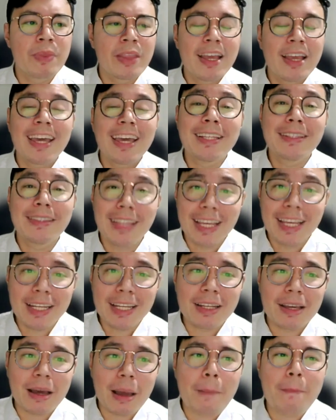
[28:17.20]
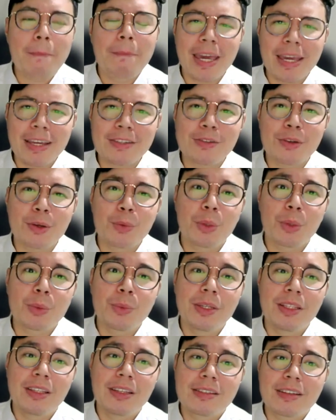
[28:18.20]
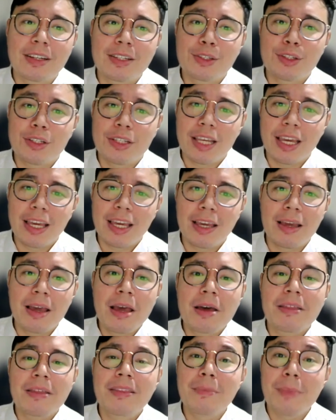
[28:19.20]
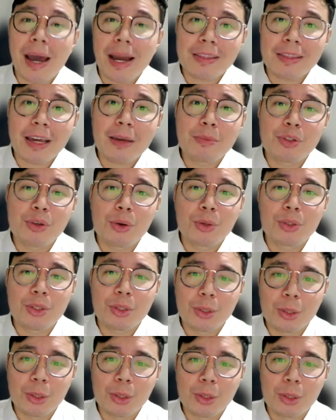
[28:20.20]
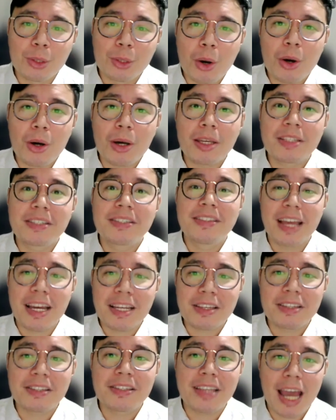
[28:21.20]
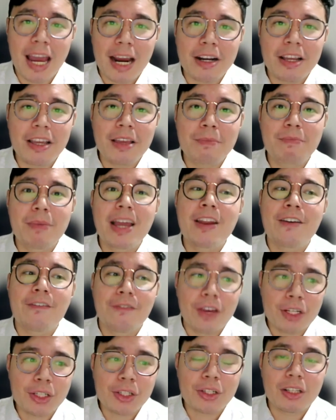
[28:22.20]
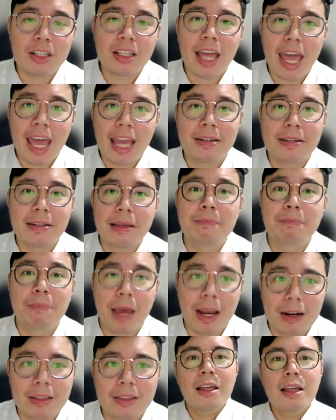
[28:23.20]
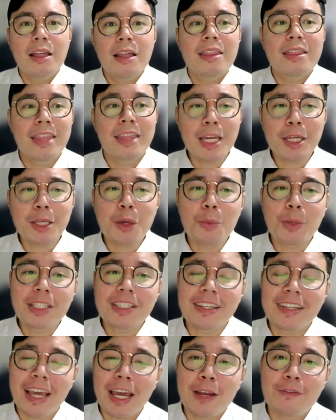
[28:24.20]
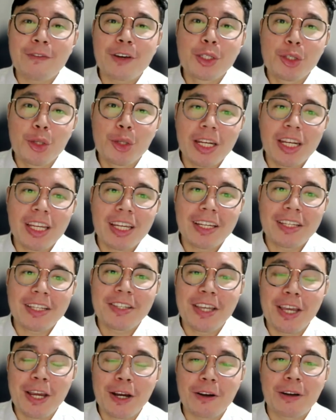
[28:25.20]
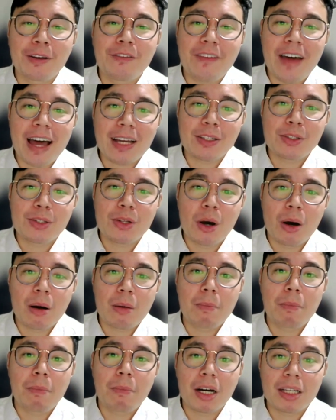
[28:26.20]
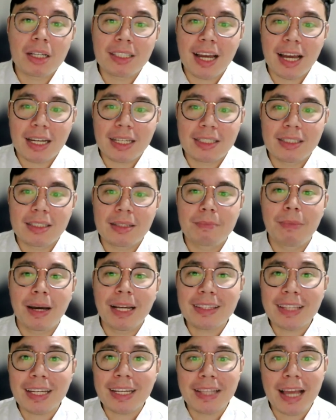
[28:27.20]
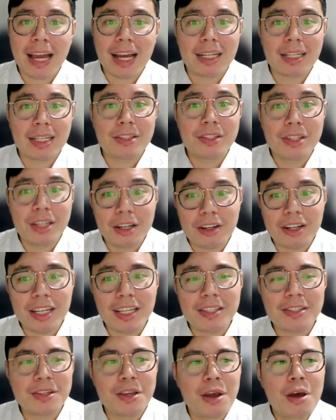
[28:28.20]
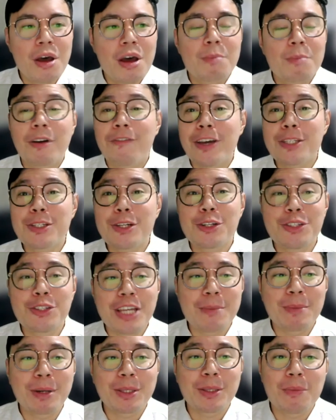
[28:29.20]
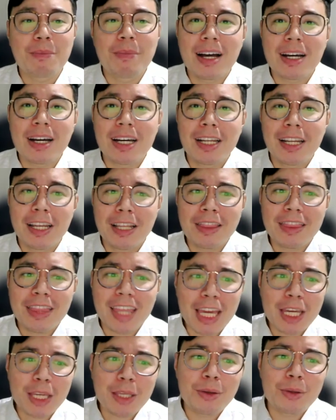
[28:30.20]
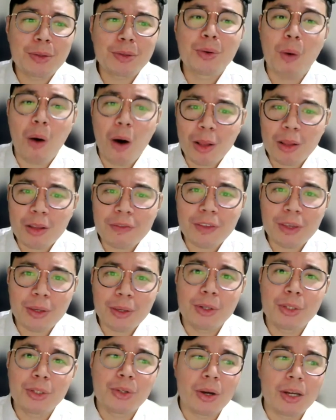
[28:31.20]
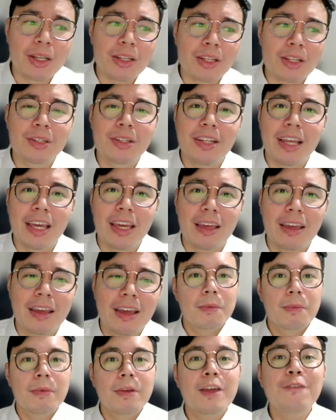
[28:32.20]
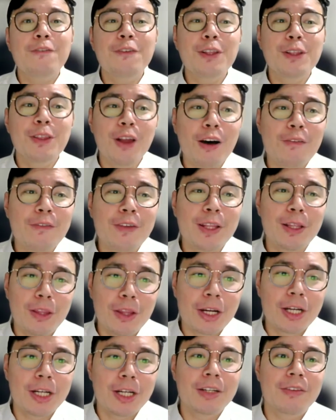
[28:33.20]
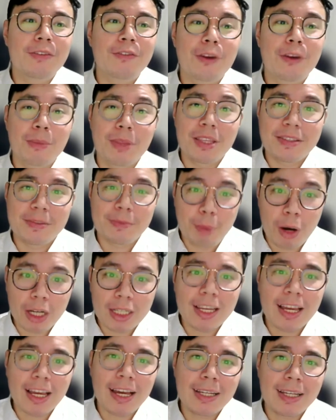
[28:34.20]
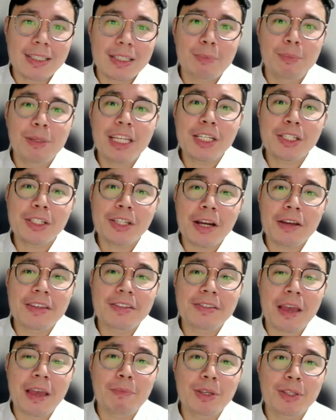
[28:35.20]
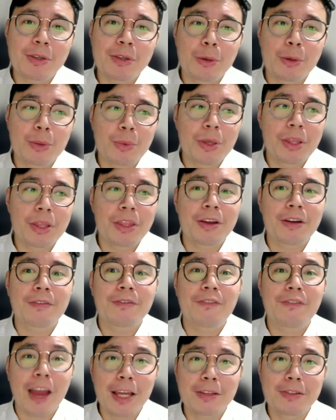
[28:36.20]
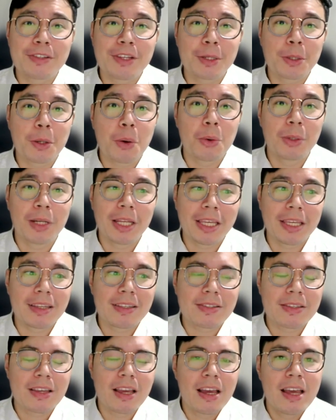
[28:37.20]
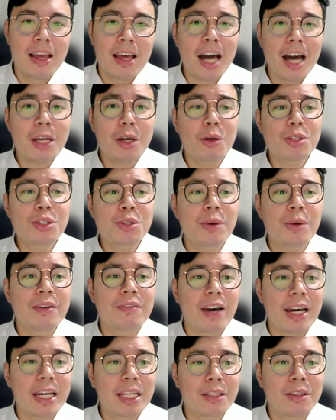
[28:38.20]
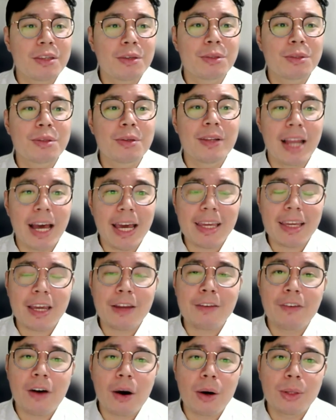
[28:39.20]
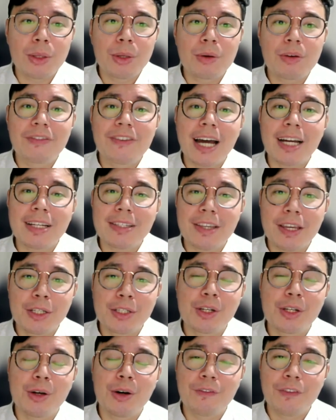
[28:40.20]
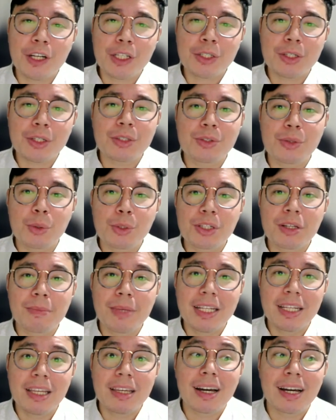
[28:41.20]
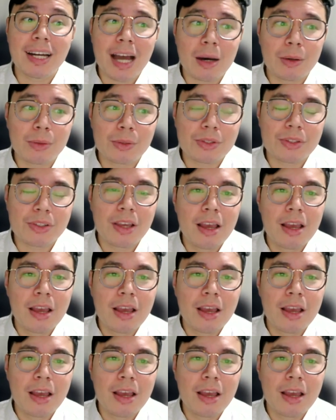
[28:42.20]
Indeed, based on what we discussed today, the Maritime Zones Law is necessary, beneficial, and imperative. Thank you once again for joining us here on FACTS Talk Podcast Bantay Dagat series, Professor J. Batongbacal, and thank you to all of you who joined us today. If you love and learned from this podcast, please share this episode with your friends and colleagues. I also invite you to like and follow FACTS Asia official social media accounts,